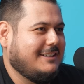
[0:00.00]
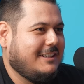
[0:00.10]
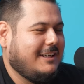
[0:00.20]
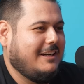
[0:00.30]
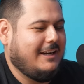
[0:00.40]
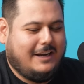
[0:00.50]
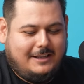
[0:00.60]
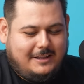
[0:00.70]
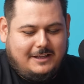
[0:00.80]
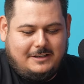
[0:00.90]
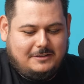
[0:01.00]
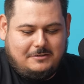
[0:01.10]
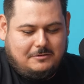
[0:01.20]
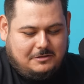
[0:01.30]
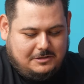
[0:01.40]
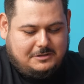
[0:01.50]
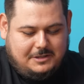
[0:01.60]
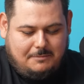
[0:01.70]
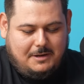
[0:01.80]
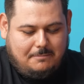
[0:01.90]
Uh-huh. And then just
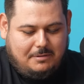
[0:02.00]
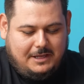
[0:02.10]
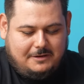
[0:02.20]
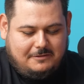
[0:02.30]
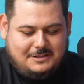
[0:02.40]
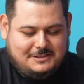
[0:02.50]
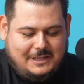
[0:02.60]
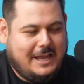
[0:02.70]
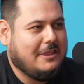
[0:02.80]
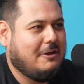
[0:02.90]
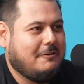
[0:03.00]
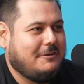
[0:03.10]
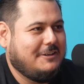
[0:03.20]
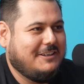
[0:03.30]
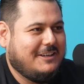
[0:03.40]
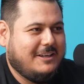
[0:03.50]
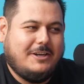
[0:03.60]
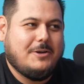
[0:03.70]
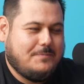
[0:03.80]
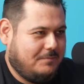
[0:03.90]
give me a plate of this ant larva.
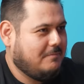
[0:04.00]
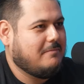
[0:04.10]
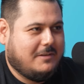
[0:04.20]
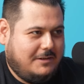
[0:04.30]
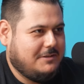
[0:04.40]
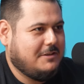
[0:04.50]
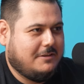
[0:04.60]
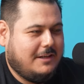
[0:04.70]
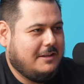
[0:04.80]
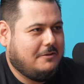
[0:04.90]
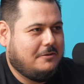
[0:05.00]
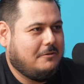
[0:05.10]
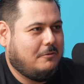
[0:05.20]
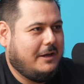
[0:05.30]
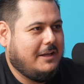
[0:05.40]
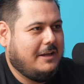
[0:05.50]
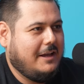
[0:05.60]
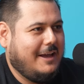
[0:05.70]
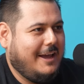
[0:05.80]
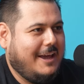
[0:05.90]
Uh-huh. It just looked like little white
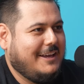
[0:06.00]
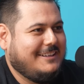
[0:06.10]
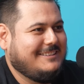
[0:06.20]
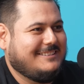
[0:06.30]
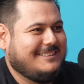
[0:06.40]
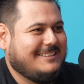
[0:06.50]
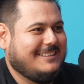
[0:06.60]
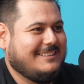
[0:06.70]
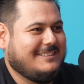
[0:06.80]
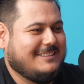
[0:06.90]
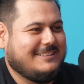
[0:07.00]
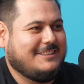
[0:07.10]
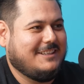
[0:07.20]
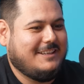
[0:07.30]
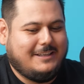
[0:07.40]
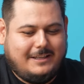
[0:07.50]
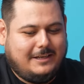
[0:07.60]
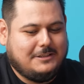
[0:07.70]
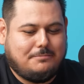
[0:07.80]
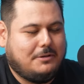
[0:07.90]
eggs, yes, essentially. And then
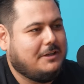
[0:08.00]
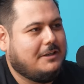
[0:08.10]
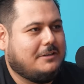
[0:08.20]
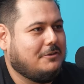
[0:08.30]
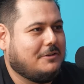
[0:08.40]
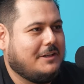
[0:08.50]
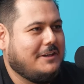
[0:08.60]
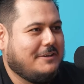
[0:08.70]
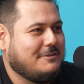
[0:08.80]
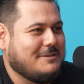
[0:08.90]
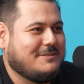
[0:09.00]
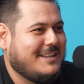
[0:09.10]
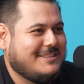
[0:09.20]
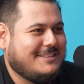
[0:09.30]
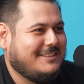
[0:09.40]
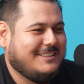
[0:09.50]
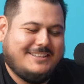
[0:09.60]
I just put it in a tortilla with some salsa.